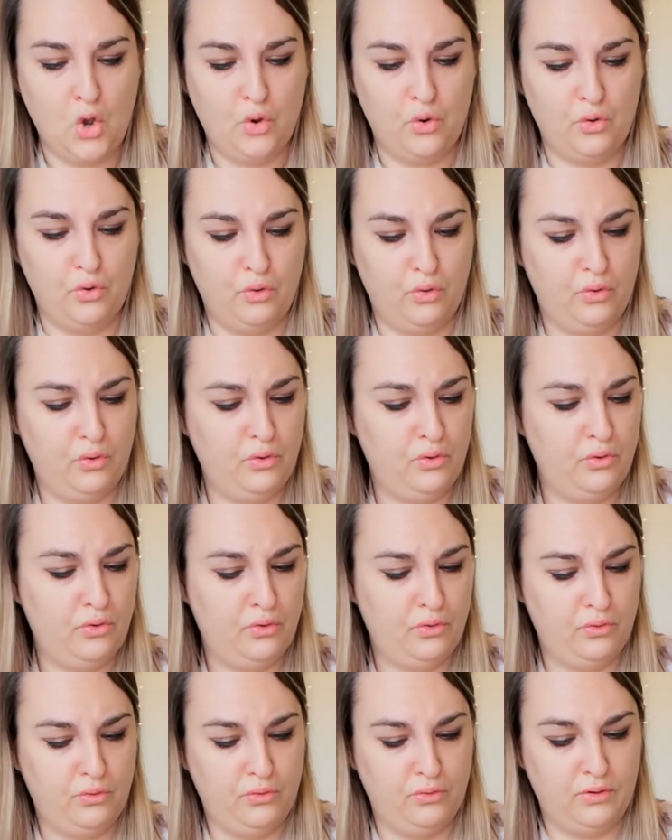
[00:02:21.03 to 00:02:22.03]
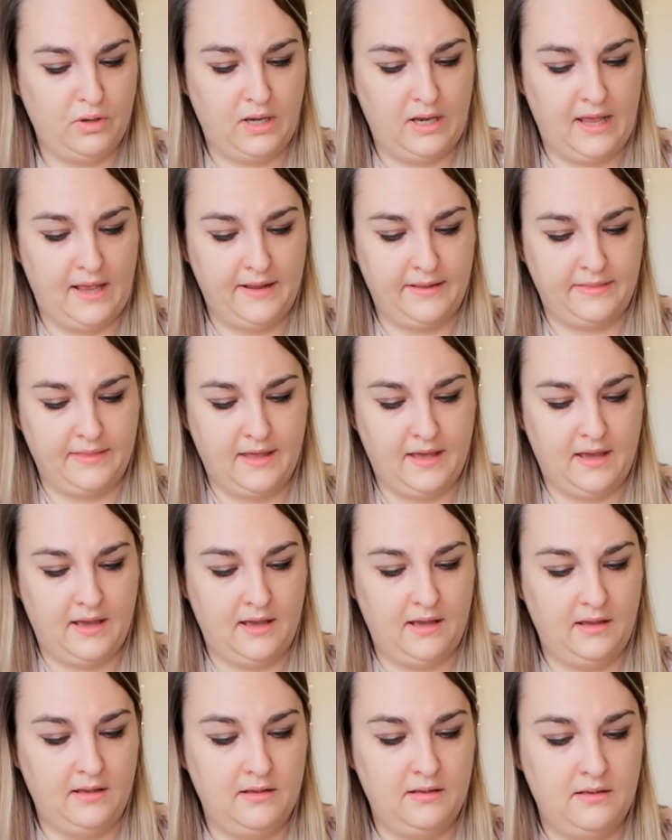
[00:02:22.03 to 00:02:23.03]
Ooh, I like
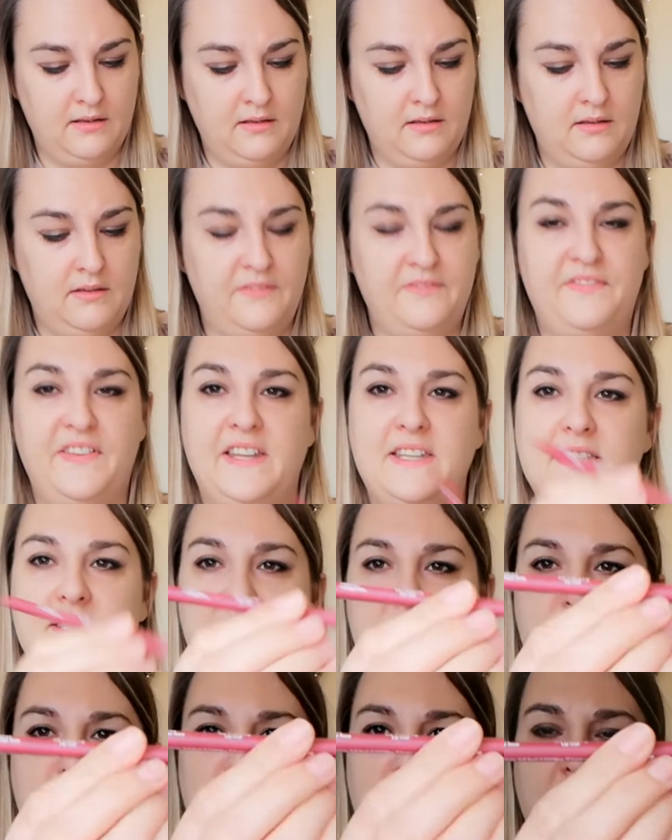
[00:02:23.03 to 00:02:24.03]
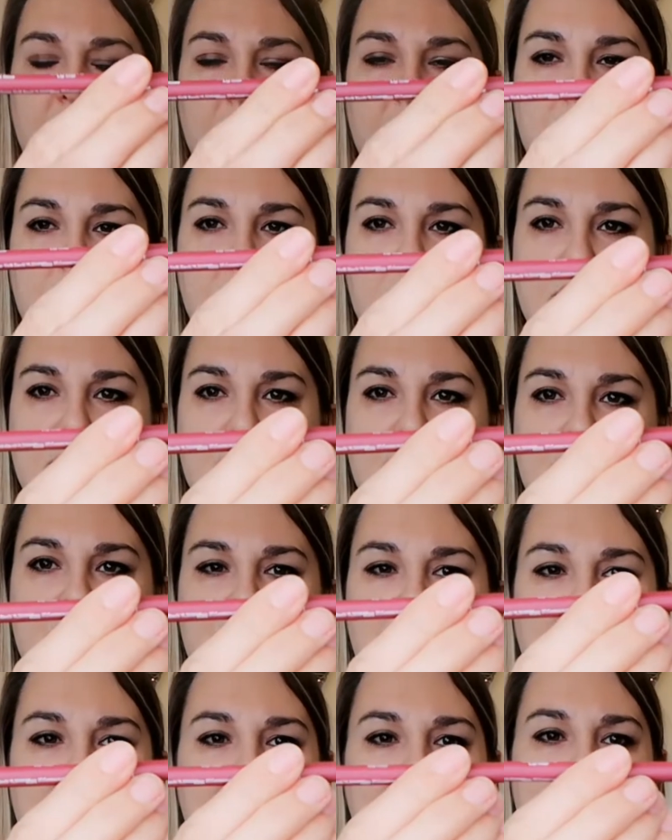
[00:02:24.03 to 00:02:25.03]
that. Vintage Rose,
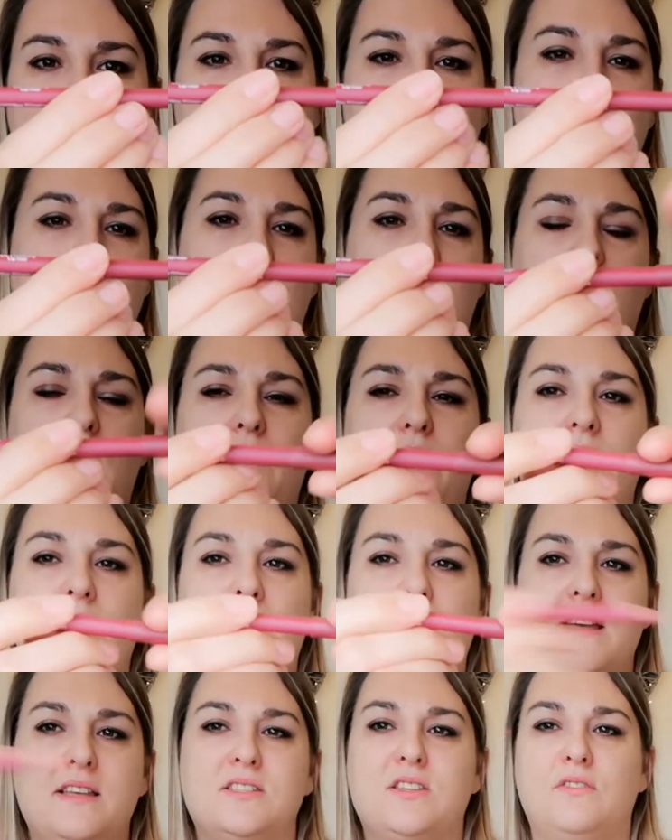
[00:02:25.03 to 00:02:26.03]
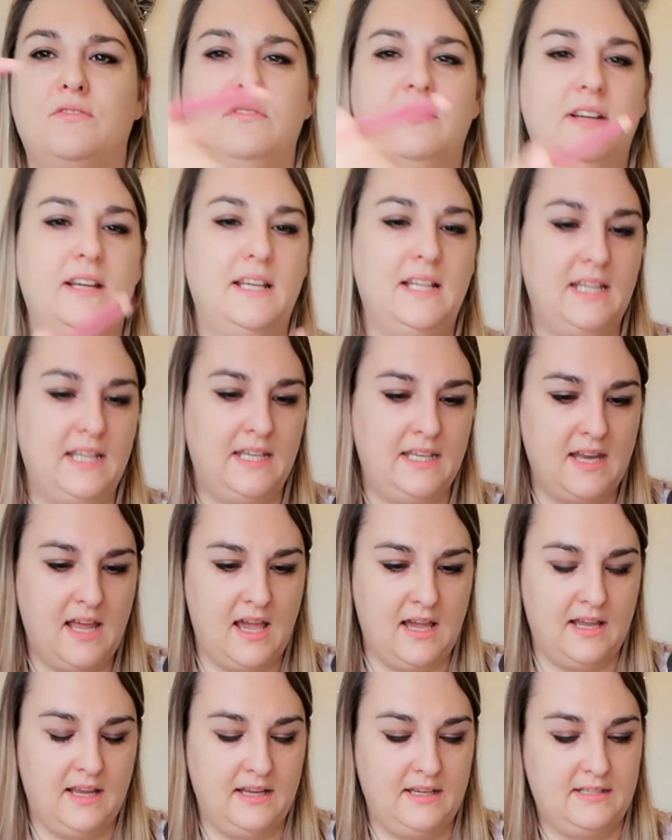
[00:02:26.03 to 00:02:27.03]
check that out. It's a really
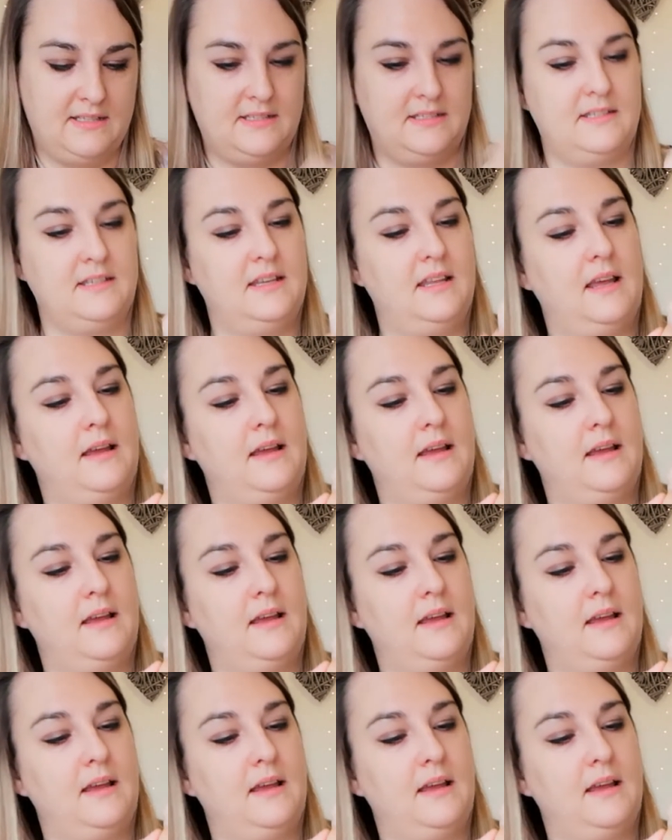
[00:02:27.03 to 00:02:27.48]
nice.